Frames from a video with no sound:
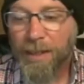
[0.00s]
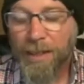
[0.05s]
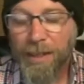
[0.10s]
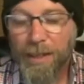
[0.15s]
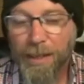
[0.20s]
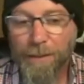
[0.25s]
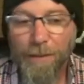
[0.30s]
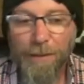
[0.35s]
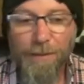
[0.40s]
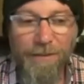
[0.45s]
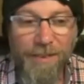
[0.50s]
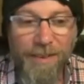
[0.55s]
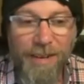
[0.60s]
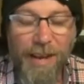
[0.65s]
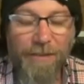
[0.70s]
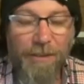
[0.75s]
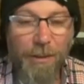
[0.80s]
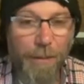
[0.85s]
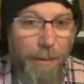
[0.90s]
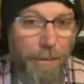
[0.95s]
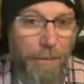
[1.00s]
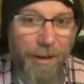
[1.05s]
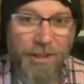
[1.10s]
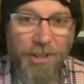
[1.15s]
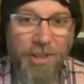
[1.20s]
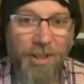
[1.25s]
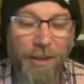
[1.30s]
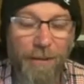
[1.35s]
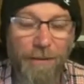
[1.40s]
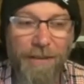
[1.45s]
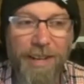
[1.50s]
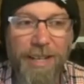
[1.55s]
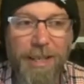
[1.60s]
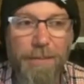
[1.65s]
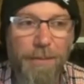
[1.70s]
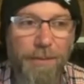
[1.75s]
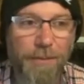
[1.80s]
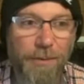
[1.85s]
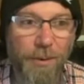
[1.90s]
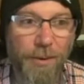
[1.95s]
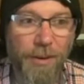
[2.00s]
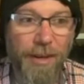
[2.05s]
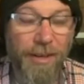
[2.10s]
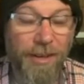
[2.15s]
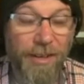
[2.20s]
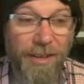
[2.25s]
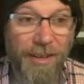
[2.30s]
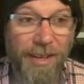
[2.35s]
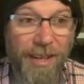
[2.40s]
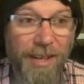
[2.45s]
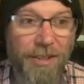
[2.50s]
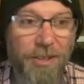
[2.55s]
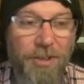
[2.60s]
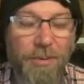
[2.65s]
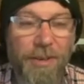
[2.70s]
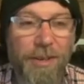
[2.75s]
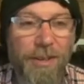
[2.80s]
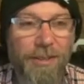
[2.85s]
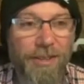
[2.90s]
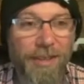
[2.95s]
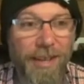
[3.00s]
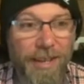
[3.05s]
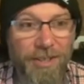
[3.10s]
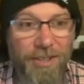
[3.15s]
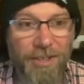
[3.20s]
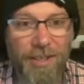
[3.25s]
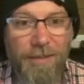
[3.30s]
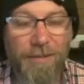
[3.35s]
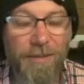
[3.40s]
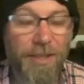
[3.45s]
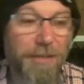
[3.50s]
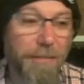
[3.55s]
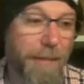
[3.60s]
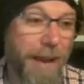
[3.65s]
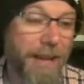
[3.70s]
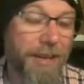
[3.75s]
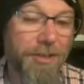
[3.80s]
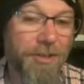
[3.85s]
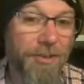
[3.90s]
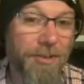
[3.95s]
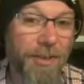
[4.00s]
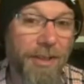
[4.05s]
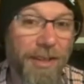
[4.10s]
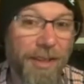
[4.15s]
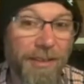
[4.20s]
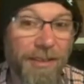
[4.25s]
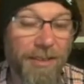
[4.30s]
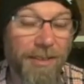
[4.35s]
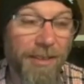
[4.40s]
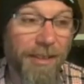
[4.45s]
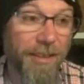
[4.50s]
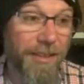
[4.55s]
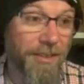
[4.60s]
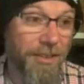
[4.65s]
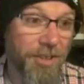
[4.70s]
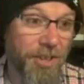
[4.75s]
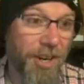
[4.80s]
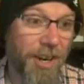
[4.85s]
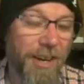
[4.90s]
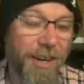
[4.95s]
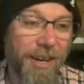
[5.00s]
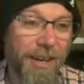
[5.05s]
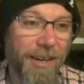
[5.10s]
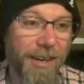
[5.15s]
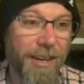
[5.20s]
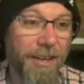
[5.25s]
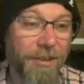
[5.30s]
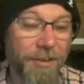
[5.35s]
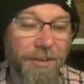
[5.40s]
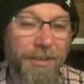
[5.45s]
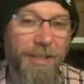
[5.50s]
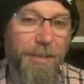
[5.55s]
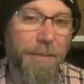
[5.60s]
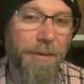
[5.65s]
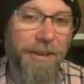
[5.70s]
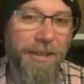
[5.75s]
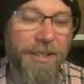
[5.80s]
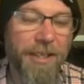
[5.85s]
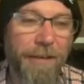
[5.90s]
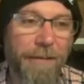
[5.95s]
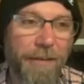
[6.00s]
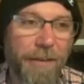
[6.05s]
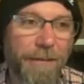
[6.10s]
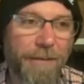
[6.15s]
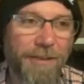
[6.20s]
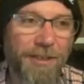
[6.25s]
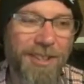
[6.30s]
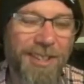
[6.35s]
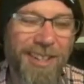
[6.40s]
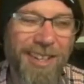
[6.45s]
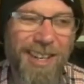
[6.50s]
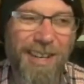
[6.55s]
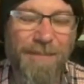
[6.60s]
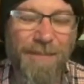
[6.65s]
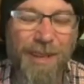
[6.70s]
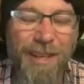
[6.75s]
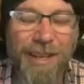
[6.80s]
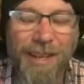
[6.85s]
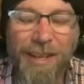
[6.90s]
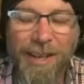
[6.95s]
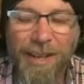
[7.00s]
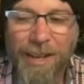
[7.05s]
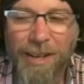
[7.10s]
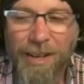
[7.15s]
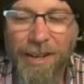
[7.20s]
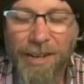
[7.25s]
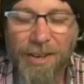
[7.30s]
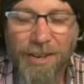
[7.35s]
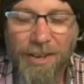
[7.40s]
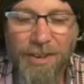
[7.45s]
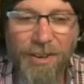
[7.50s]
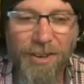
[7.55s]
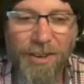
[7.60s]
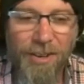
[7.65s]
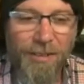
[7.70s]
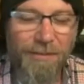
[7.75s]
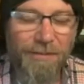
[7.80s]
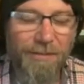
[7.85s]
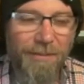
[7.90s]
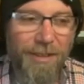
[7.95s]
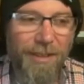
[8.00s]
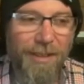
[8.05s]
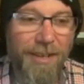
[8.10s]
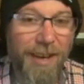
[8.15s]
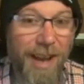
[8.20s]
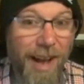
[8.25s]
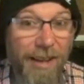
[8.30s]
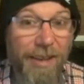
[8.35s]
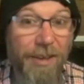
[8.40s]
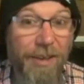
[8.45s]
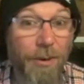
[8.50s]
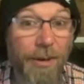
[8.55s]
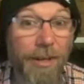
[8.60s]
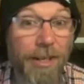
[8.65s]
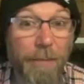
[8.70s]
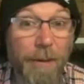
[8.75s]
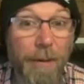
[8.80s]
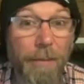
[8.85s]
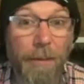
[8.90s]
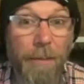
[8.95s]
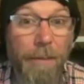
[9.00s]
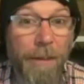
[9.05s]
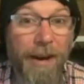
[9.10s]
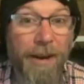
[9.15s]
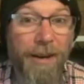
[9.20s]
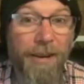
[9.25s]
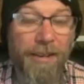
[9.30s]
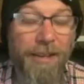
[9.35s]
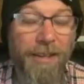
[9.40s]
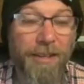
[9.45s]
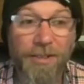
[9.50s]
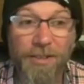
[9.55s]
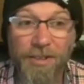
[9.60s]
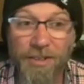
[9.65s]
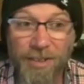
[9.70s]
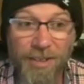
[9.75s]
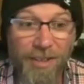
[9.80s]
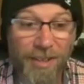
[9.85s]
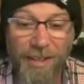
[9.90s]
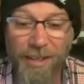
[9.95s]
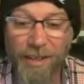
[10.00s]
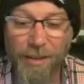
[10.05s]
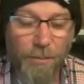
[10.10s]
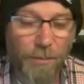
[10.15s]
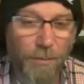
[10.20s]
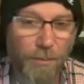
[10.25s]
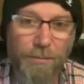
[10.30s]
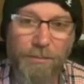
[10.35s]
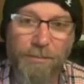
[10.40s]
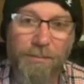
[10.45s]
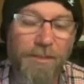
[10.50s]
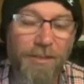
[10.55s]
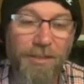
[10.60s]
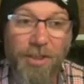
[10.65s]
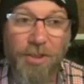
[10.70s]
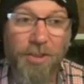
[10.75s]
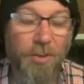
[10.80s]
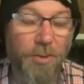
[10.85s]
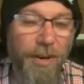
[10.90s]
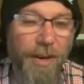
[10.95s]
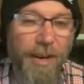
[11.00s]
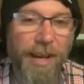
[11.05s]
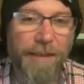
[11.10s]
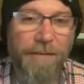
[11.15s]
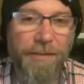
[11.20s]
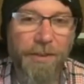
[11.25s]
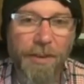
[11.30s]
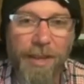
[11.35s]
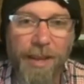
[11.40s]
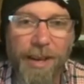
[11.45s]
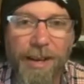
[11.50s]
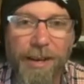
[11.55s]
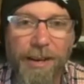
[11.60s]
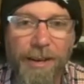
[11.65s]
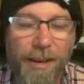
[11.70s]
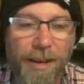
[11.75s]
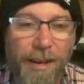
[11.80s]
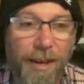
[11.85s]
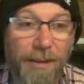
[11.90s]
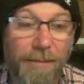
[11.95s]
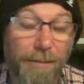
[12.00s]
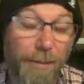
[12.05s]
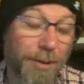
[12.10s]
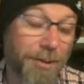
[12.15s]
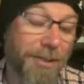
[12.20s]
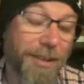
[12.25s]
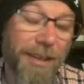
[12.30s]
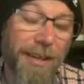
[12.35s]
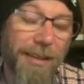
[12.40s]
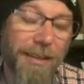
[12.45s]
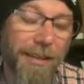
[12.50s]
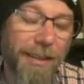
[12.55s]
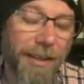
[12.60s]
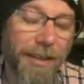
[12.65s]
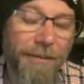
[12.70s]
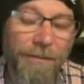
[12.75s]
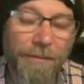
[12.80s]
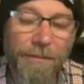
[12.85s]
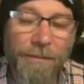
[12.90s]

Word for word: If you've never been punched in the face before and in a street altercation, someone smacks you in the, in the jaw and you experience that for the first time, you're not going to be prepared and you're just going to get destroyed after that, um, most likely.